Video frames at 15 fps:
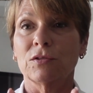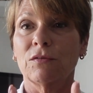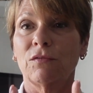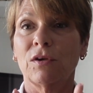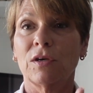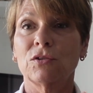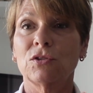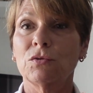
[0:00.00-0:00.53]
So if
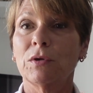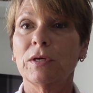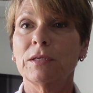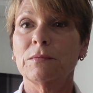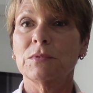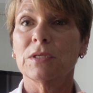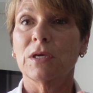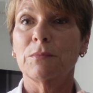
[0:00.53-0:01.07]
you had two
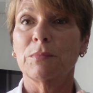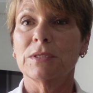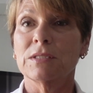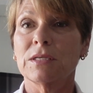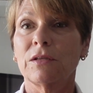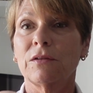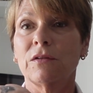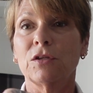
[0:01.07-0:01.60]
items side by
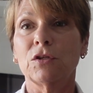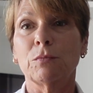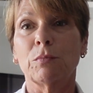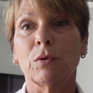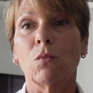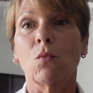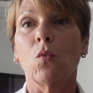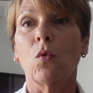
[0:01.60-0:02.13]
side and then you
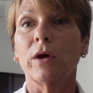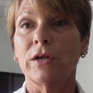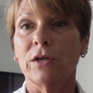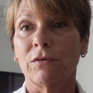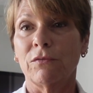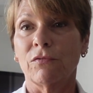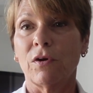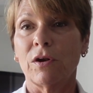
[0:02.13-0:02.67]
put one
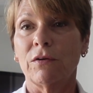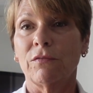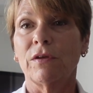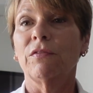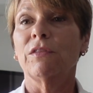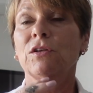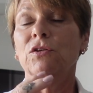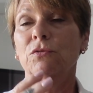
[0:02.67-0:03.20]
in front of
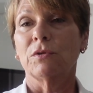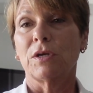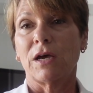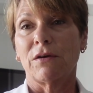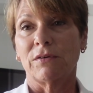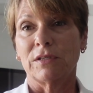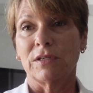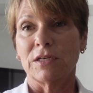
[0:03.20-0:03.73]
it, then you would
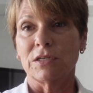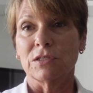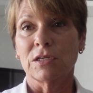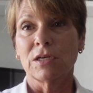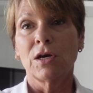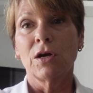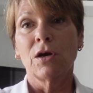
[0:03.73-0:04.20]
have a nice